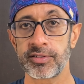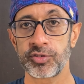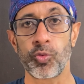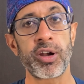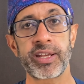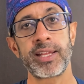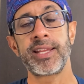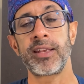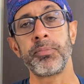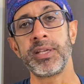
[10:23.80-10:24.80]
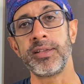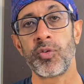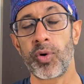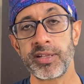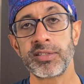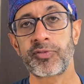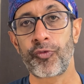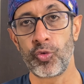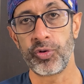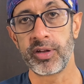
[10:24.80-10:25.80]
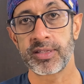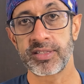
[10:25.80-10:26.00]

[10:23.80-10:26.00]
So what can that be? One is food,